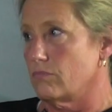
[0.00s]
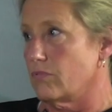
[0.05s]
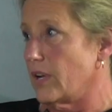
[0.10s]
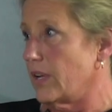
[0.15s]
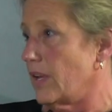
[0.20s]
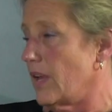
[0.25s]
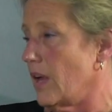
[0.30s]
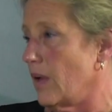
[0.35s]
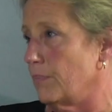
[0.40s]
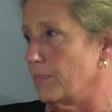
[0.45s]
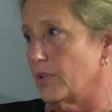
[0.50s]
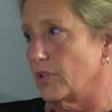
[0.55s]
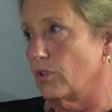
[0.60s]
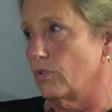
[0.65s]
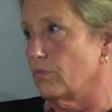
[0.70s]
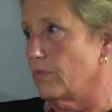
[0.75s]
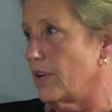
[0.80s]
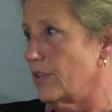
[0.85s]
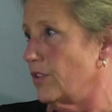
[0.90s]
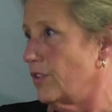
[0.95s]
run, helping
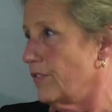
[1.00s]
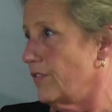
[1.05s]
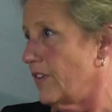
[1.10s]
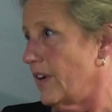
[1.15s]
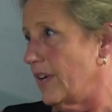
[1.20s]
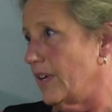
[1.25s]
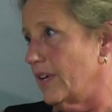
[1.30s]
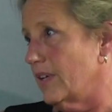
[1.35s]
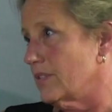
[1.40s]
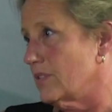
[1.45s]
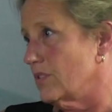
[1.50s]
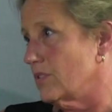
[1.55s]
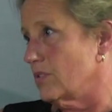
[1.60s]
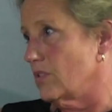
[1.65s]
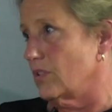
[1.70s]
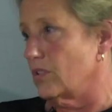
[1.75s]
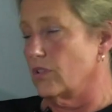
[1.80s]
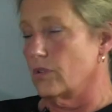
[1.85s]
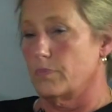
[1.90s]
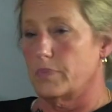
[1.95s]
you run your finances
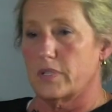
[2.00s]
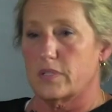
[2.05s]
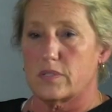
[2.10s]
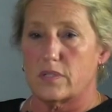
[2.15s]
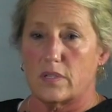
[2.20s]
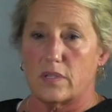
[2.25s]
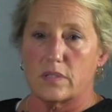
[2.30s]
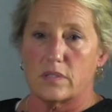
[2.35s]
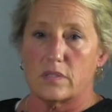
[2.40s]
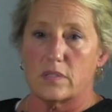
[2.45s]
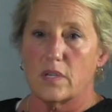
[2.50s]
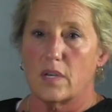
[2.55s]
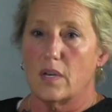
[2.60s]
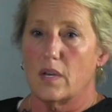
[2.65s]
on your business.